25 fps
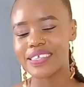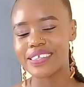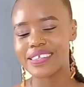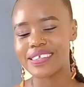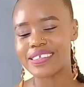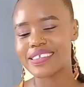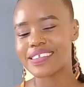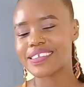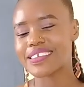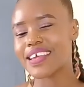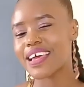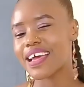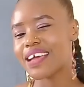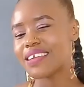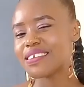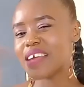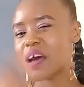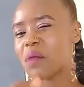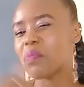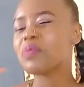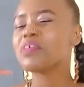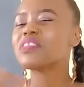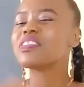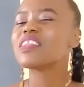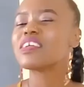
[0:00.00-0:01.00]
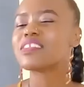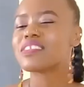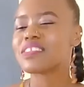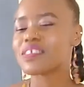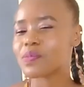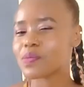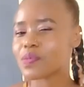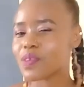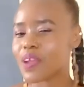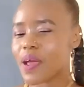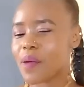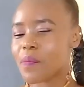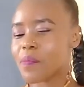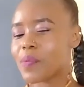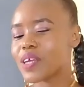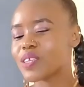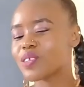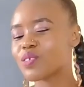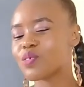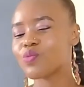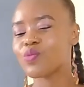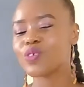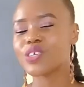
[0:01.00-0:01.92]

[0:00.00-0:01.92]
Just tap on that subscribe button,